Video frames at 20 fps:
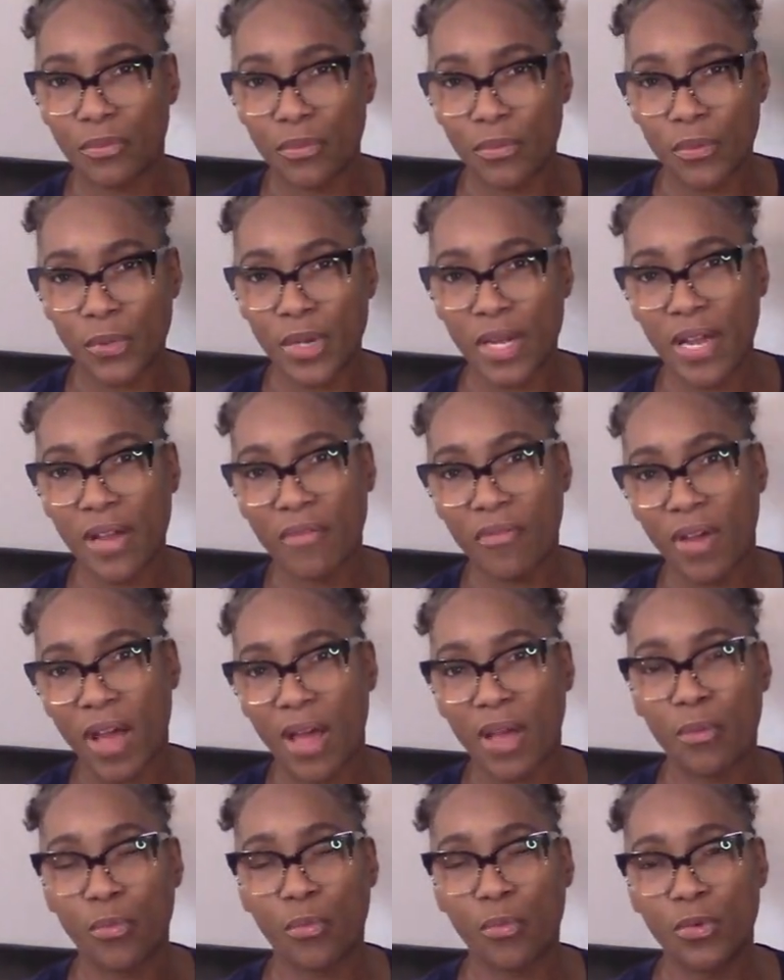Wherever
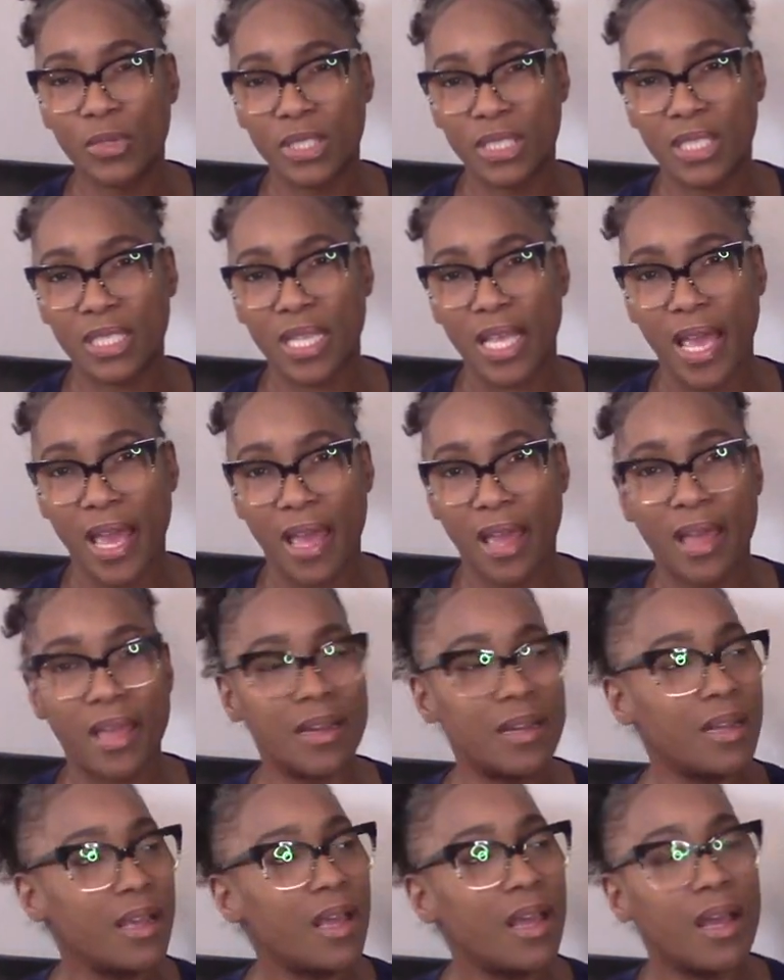I was
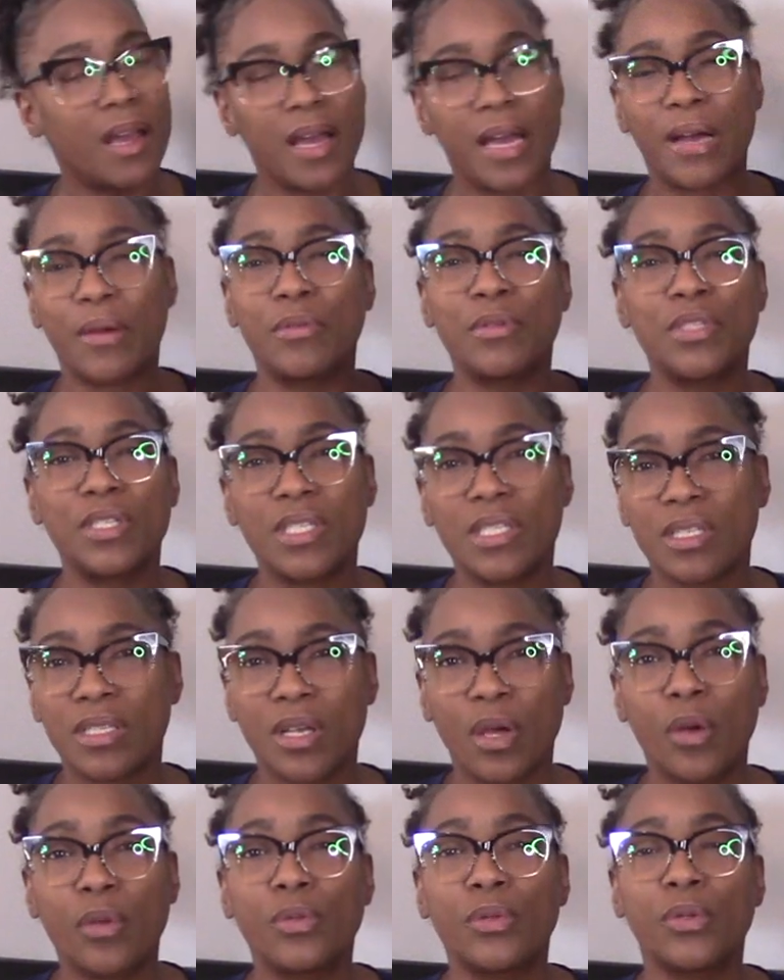at, I would just
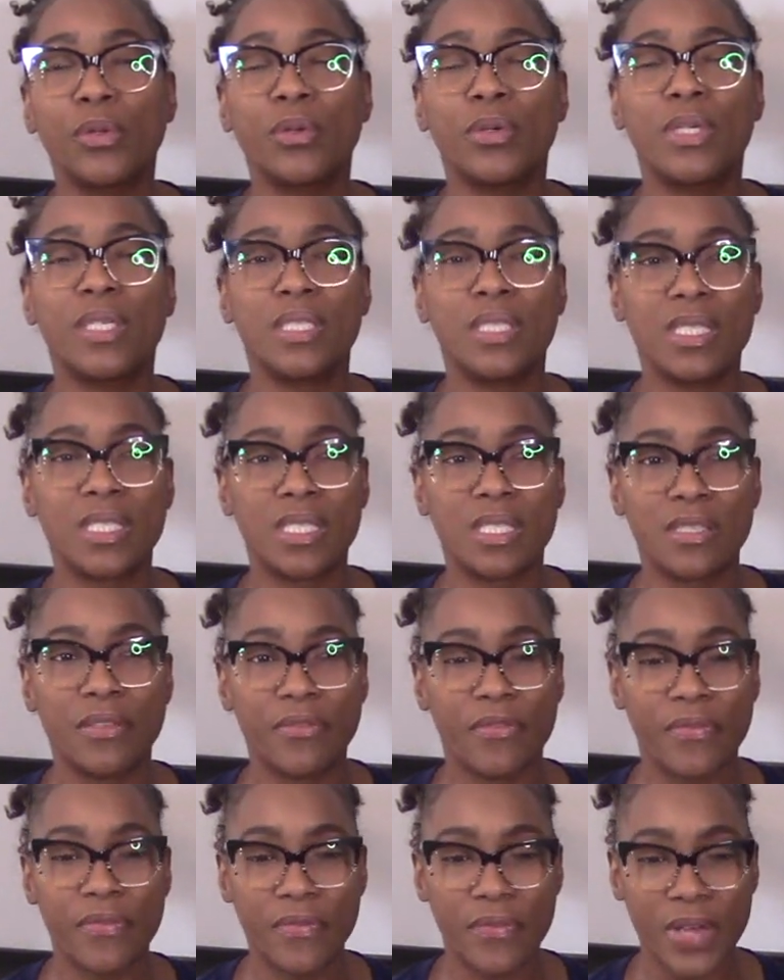go through and
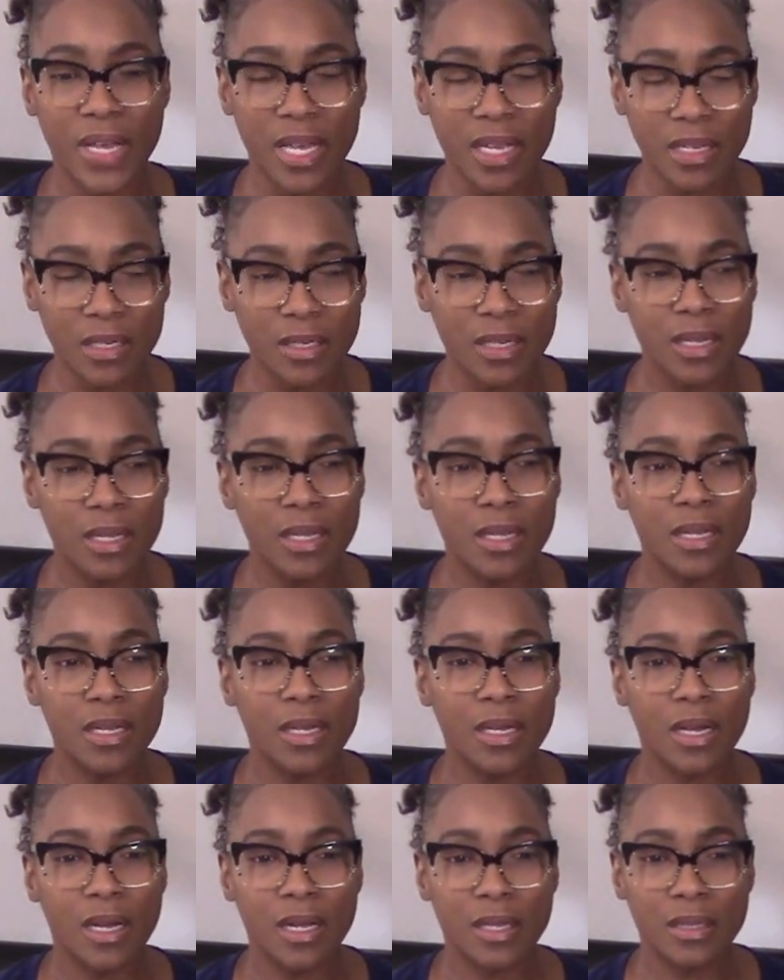disinfect
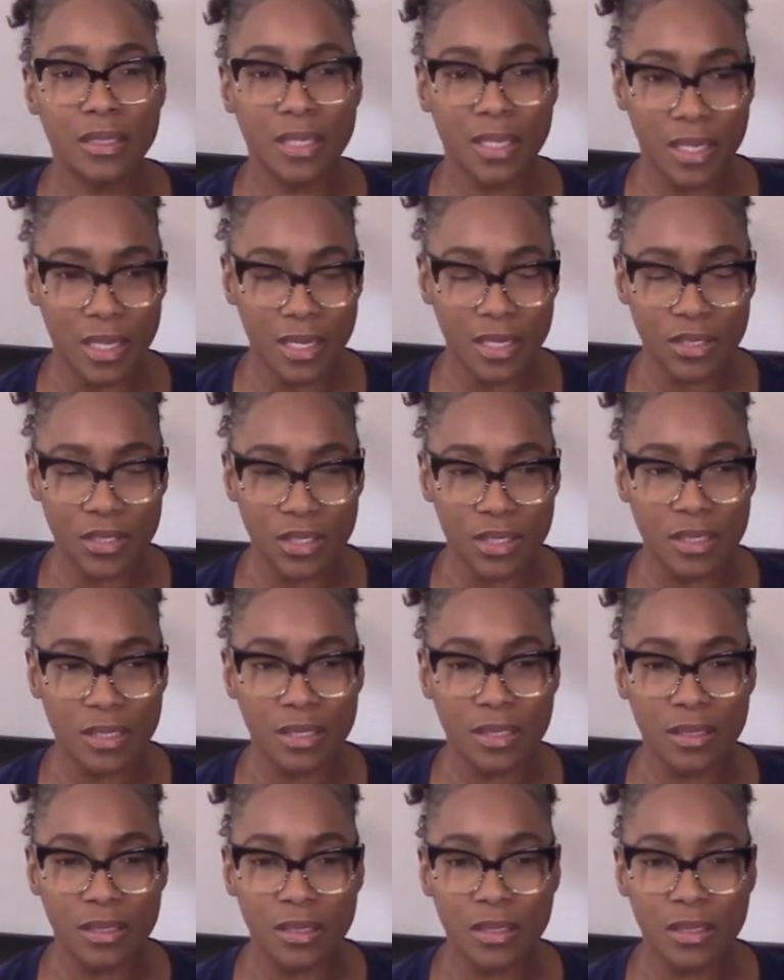the kitchen